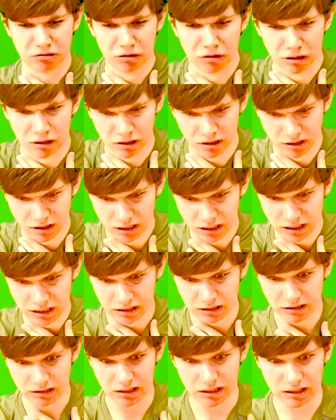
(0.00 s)
coughing,
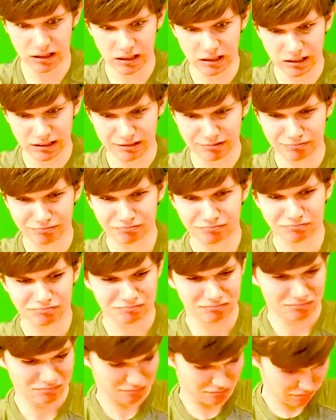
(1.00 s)
and or
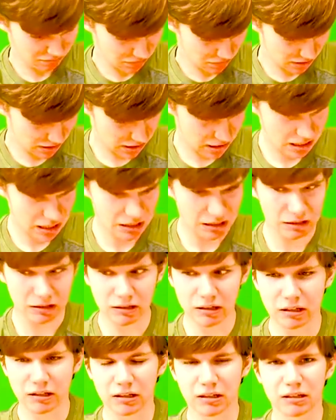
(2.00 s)
fast heart rate.
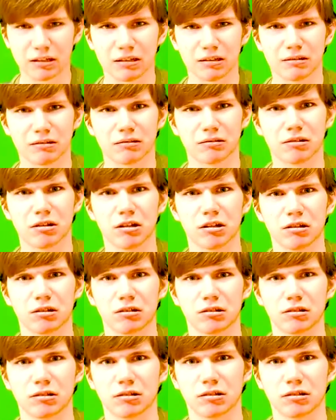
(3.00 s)
Oh, and death.